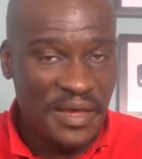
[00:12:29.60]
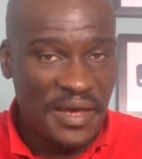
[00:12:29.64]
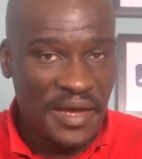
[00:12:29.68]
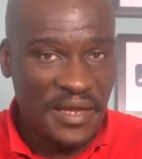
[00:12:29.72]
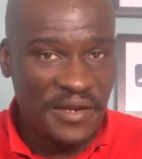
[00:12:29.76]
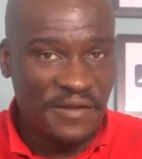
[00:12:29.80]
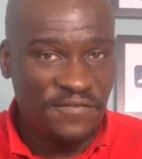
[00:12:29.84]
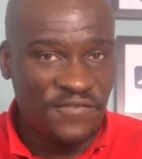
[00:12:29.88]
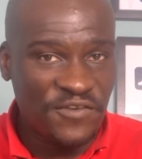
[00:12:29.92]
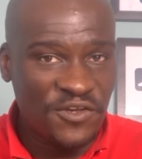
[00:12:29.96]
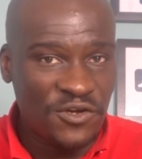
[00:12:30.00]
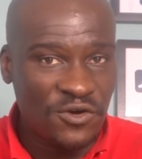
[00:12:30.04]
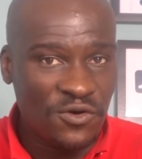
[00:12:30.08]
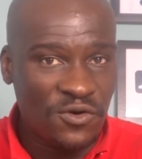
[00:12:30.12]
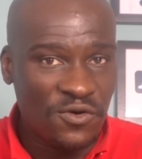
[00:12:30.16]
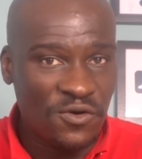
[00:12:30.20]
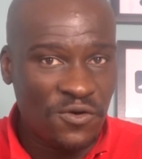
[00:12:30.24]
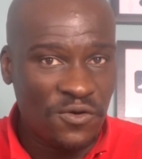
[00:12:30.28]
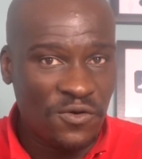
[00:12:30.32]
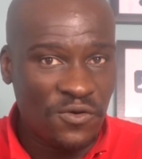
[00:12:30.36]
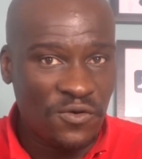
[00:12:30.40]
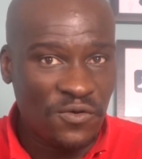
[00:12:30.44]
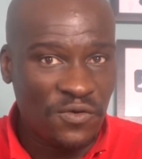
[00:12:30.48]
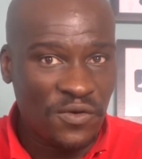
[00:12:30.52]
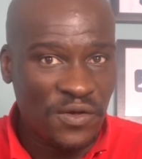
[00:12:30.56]
And if
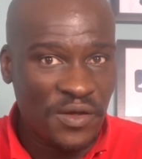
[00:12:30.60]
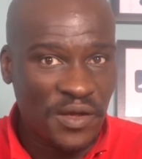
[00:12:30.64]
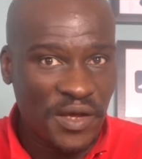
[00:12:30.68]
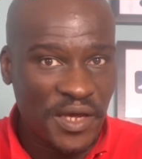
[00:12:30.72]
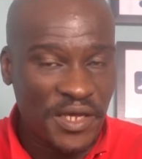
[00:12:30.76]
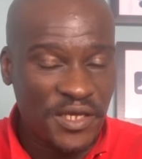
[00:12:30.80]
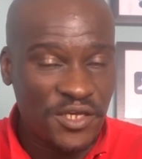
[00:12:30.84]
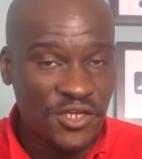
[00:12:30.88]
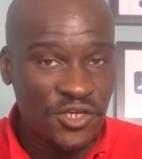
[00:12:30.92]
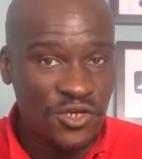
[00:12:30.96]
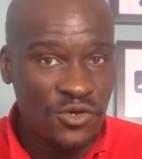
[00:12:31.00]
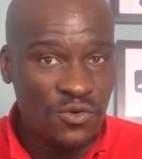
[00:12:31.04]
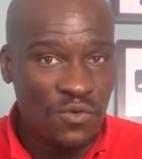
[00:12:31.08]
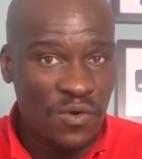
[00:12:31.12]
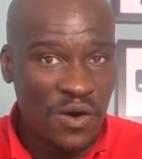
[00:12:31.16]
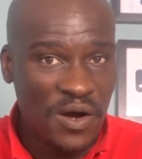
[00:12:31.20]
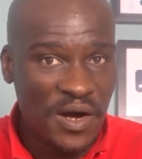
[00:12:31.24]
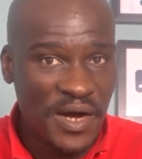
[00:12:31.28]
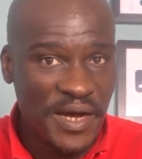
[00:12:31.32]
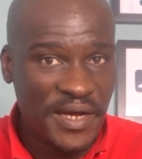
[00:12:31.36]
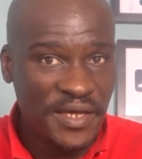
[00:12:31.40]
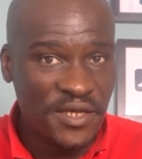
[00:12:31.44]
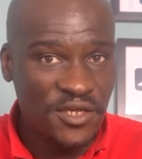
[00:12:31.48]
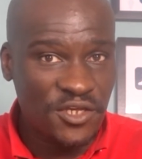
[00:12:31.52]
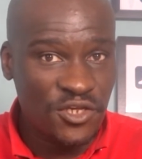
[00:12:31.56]
you're a
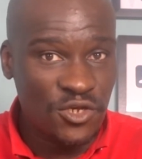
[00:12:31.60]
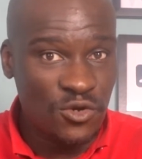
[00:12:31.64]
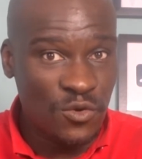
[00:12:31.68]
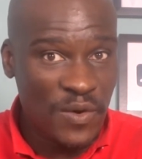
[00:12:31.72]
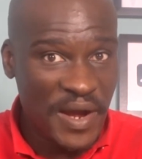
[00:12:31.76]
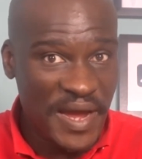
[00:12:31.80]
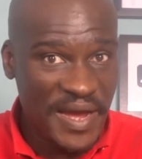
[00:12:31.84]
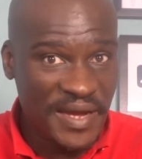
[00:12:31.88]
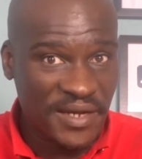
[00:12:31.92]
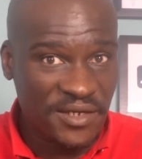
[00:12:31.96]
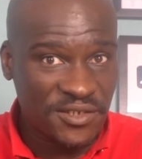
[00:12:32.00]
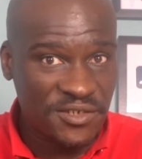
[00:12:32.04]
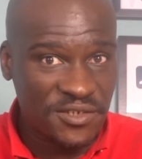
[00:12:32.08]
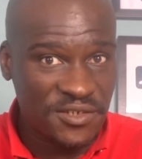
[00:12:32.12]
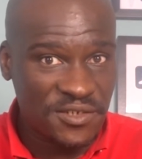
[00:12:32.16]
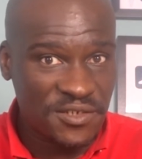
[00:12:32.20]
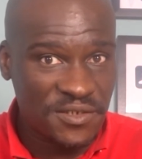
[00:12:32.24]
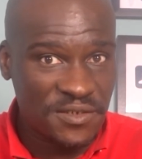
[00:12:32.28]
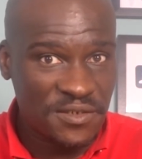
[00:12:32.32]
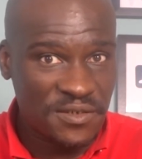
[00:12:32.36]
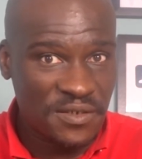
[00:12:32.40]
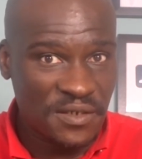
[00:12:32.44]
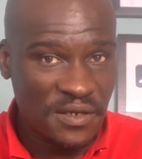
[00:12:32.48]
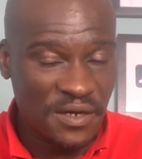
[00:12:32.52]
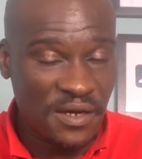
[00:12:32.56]
UI,
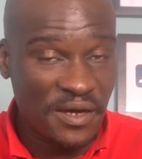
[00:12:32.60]
UX